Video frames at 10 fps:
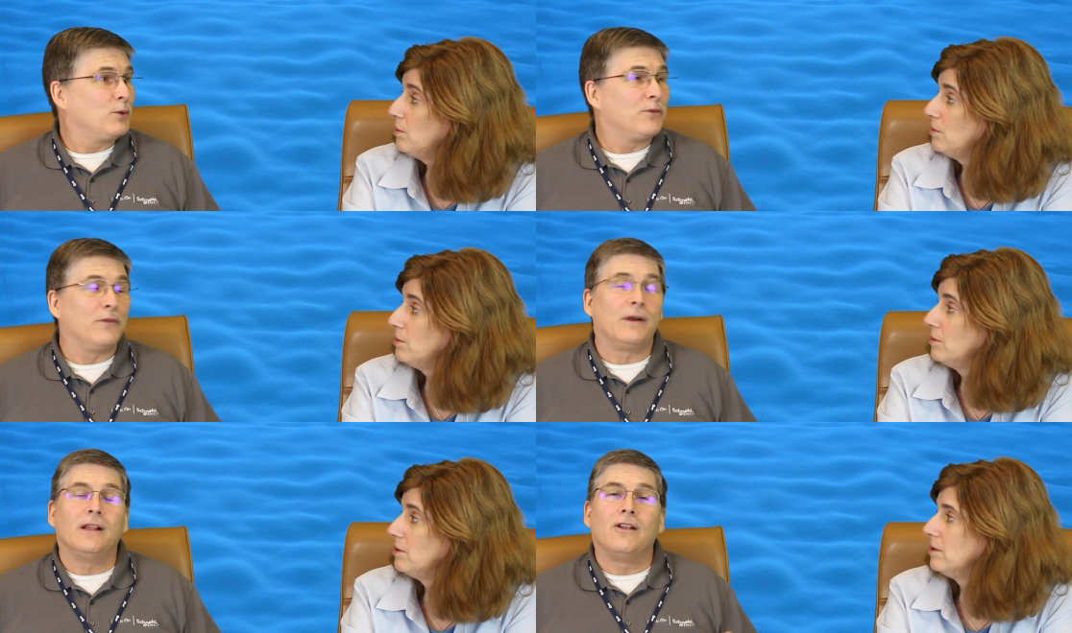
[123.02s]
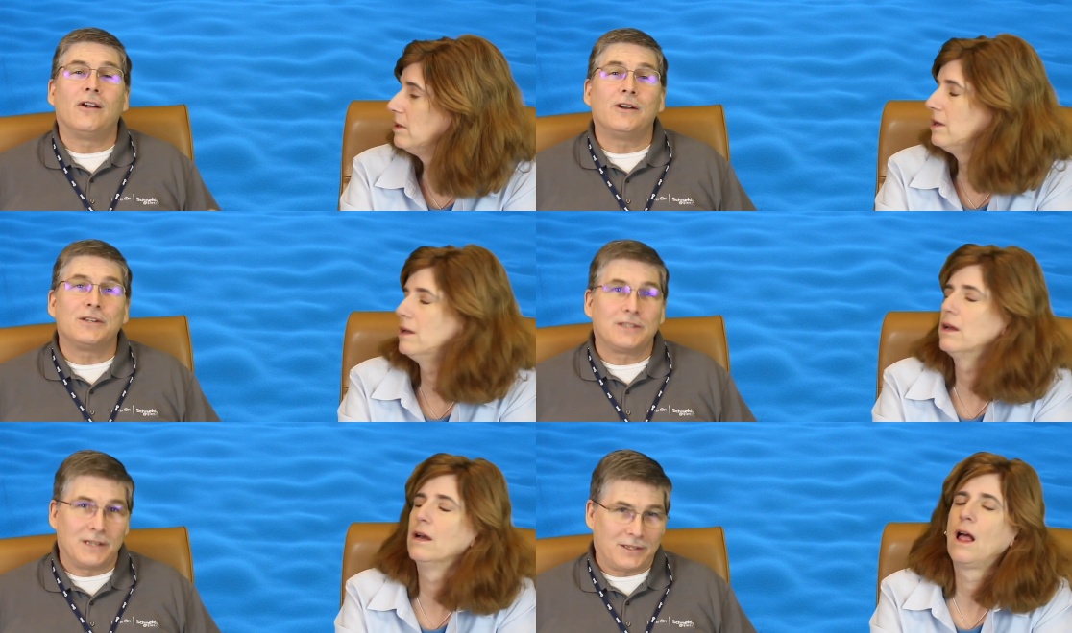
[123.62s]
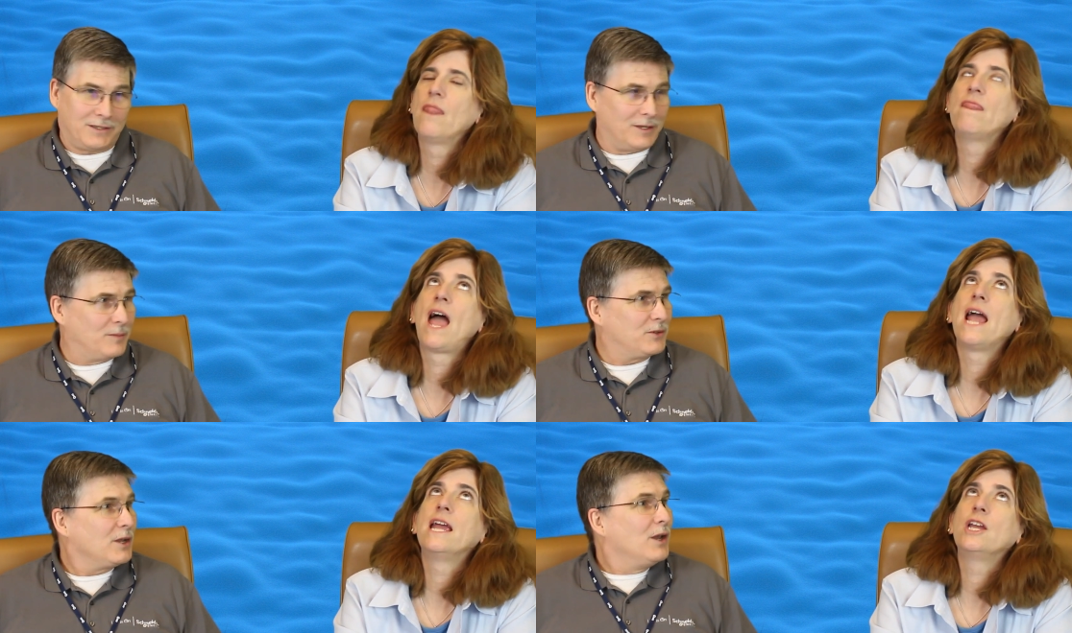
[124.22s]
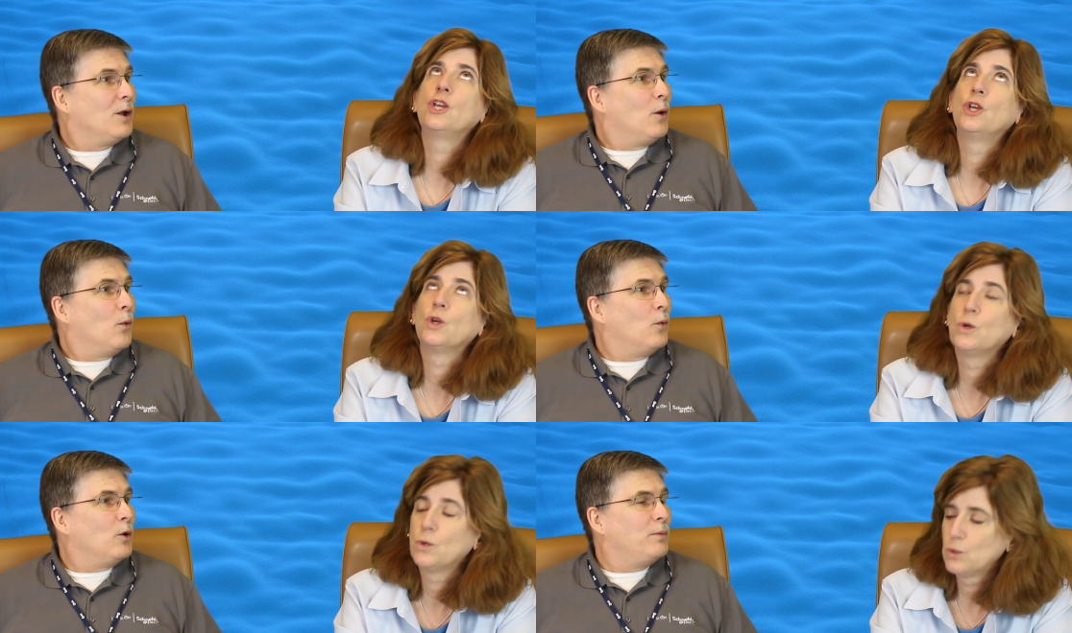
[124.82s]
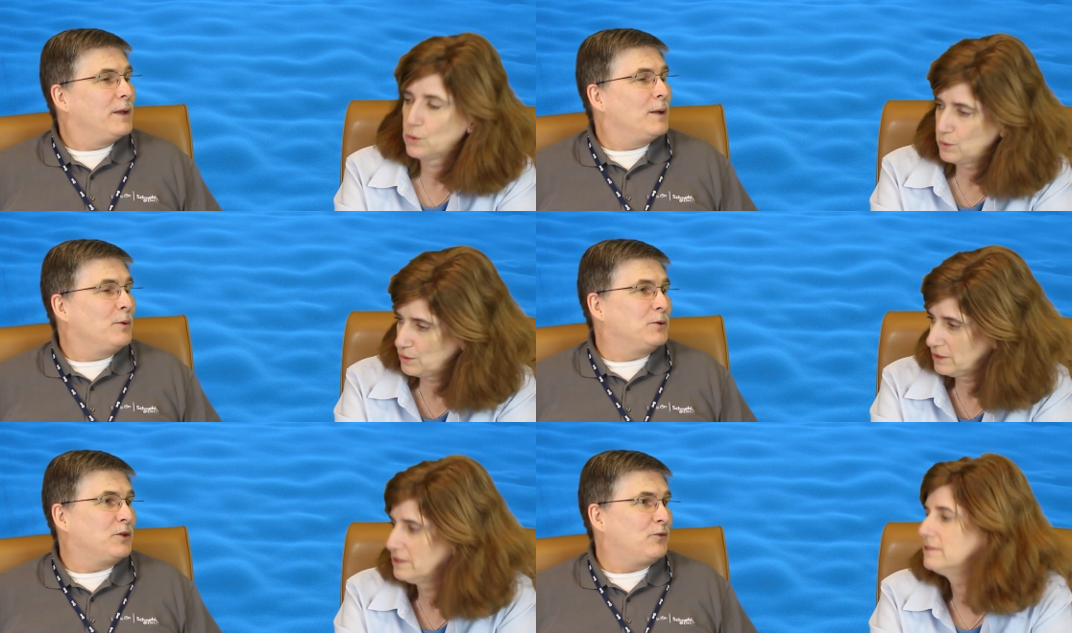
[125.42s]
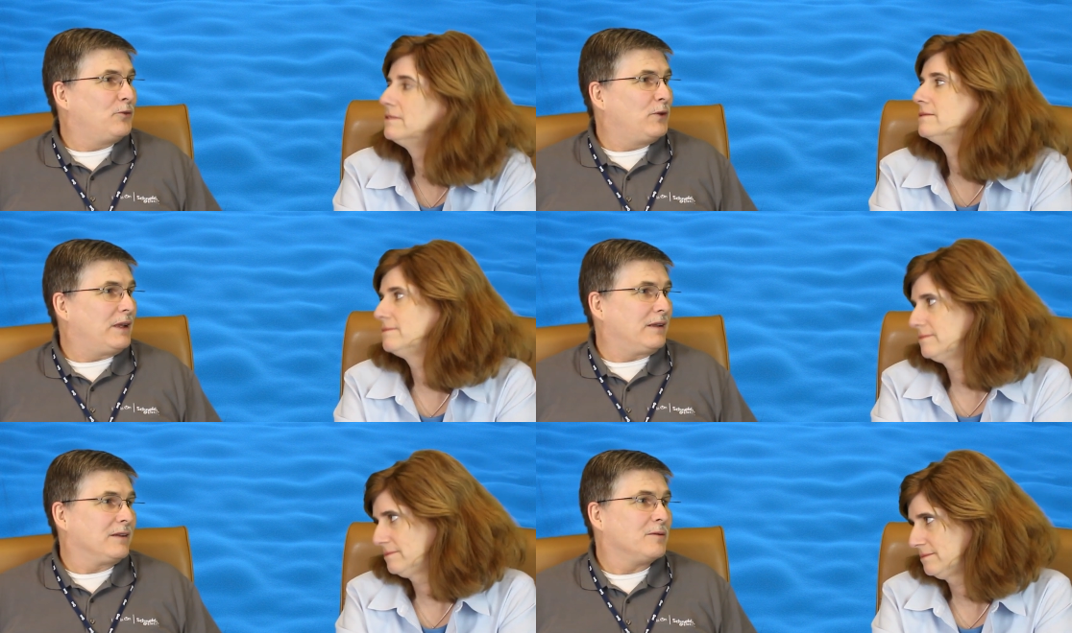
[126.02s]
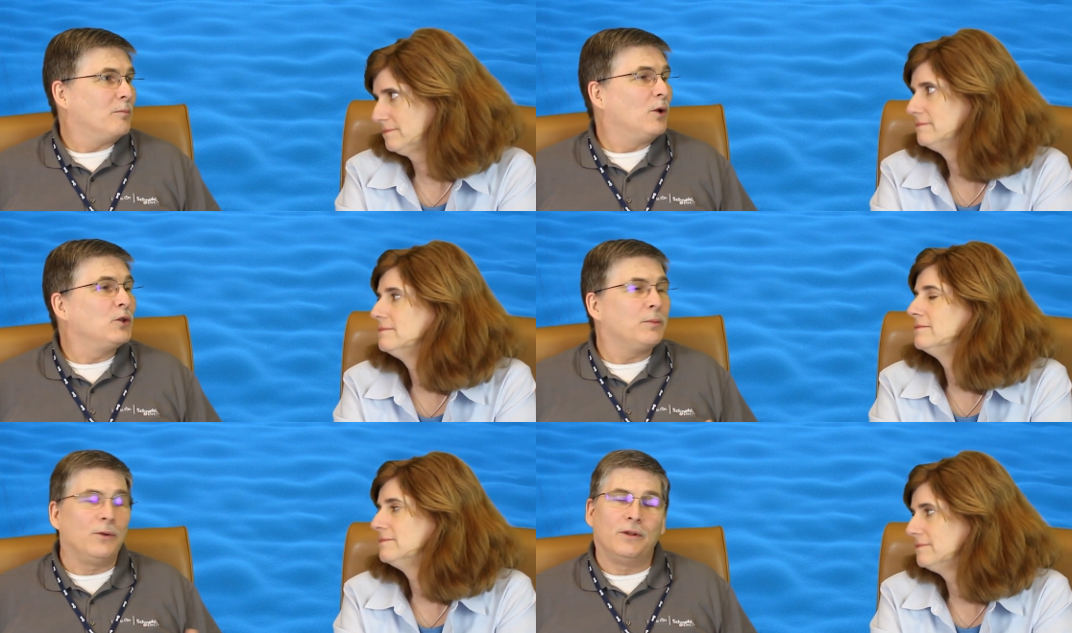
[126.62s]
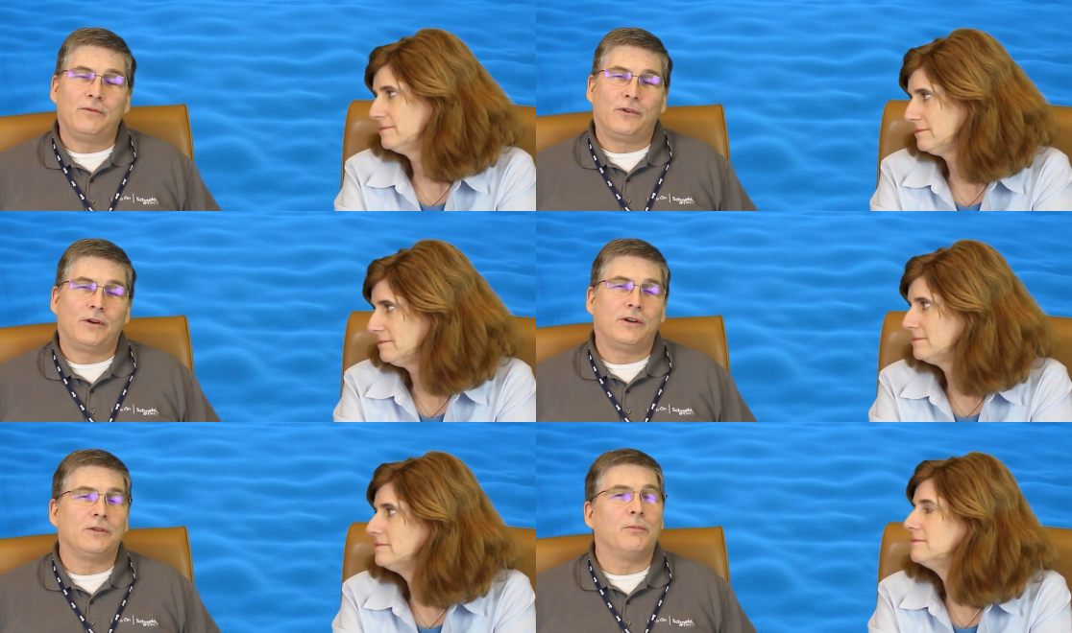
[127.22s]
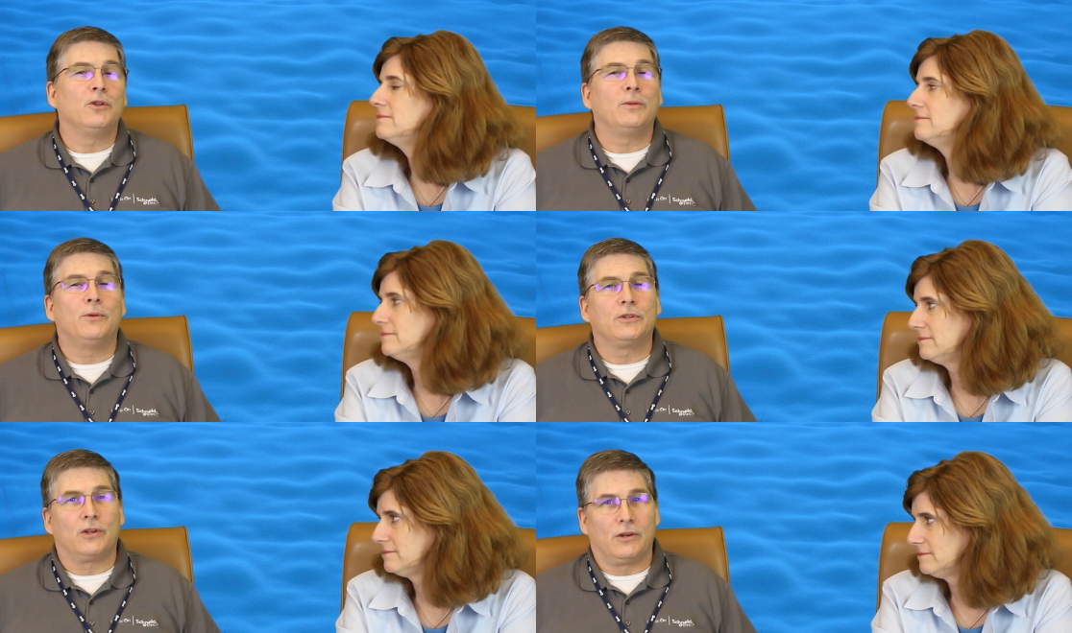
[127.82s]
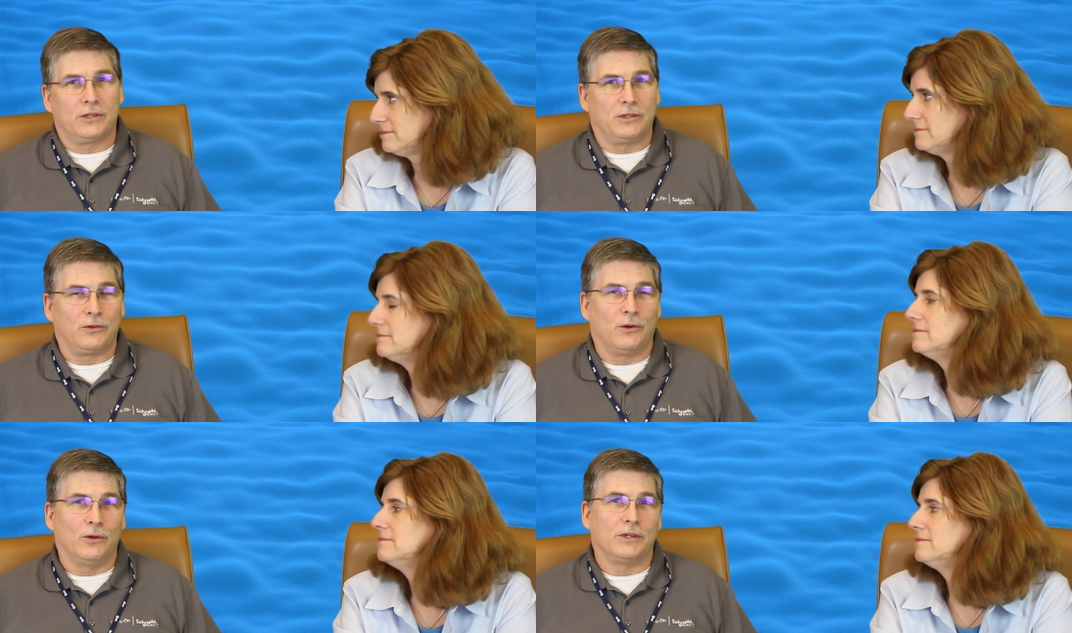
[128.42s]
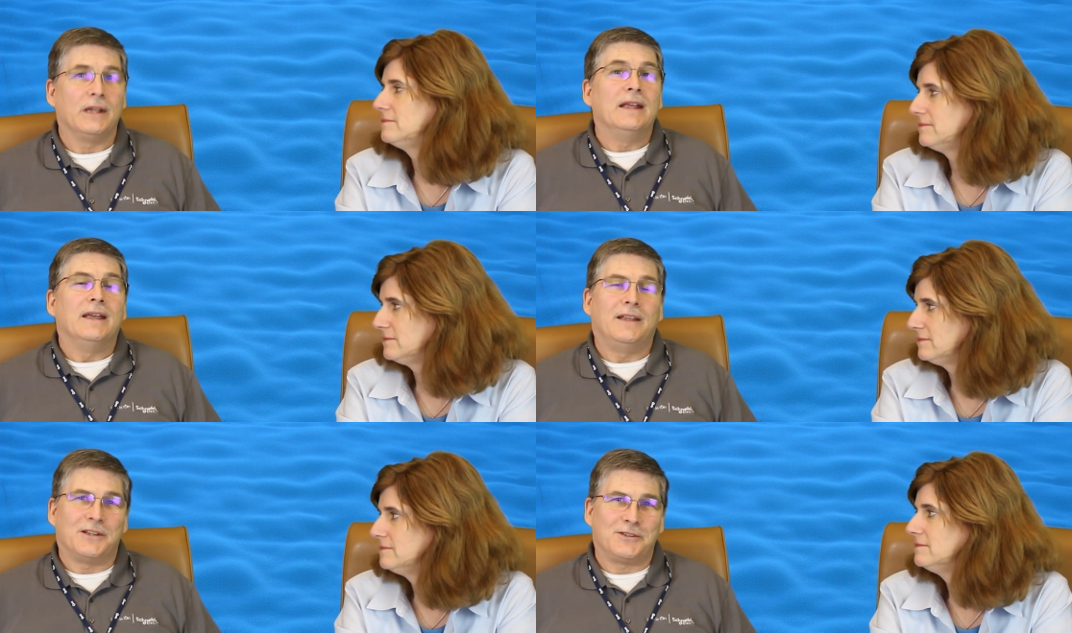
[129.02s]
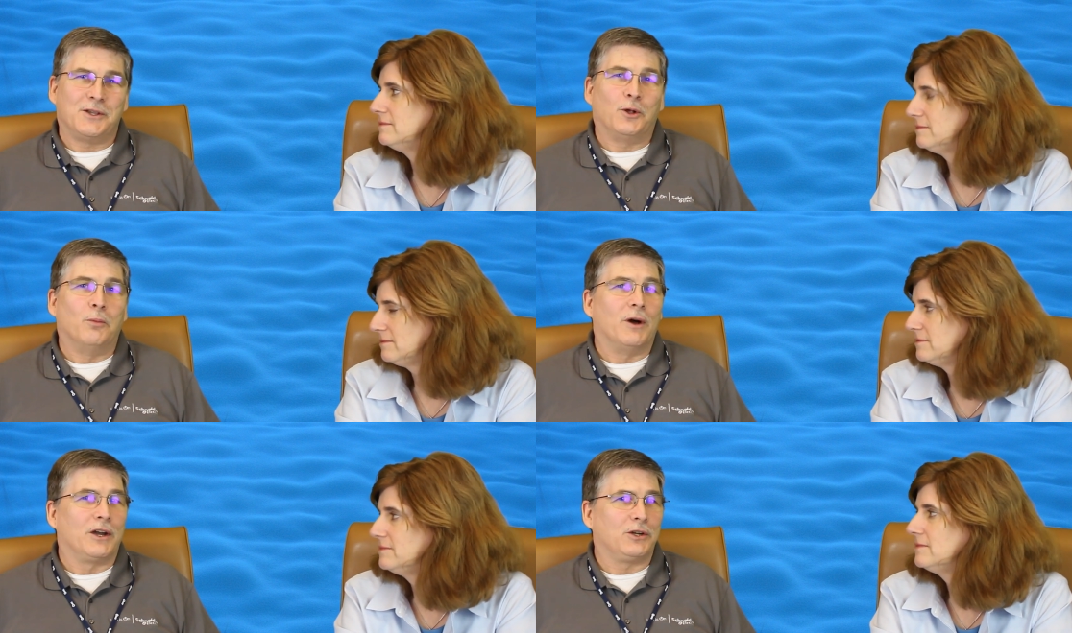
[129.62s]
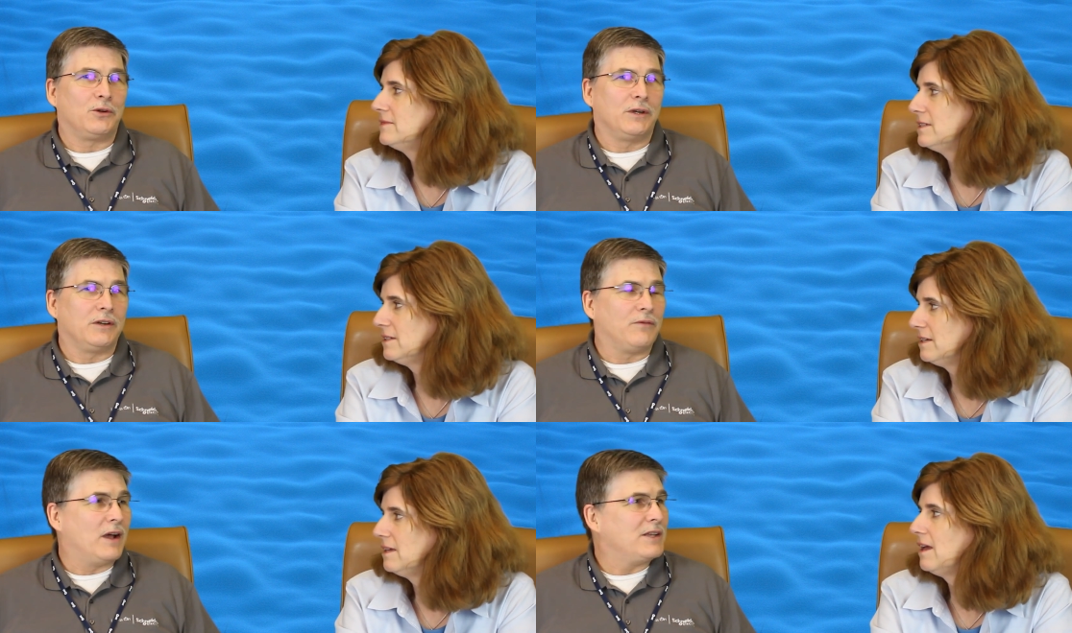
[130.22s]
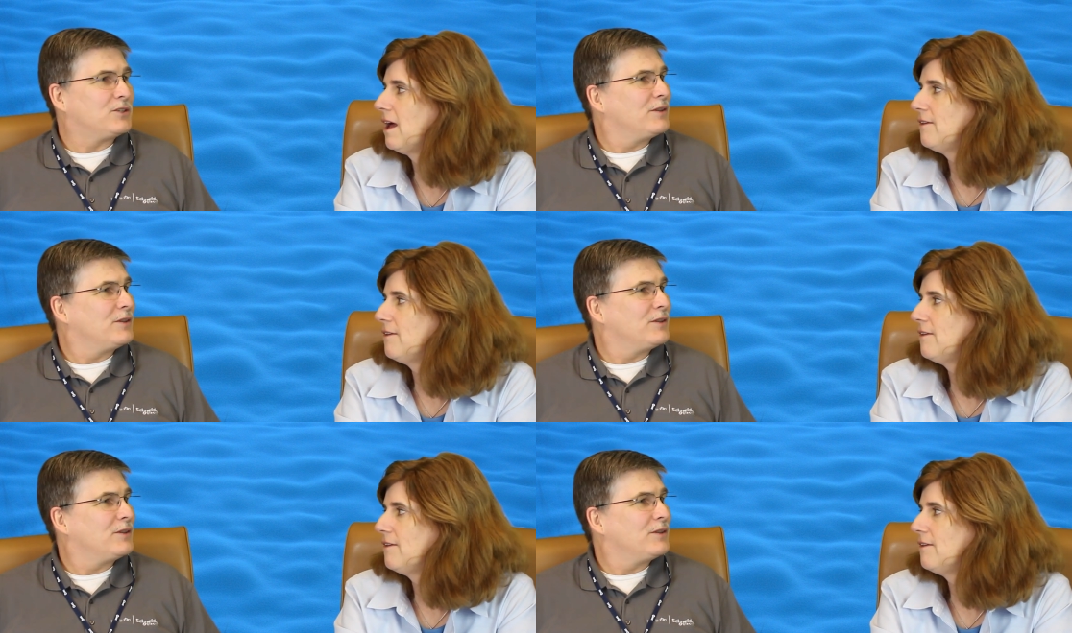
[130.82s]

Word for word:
Speaker 1: with very large systems will be able to fit multiple inverters, multiple charge controllers in a single monitoring device.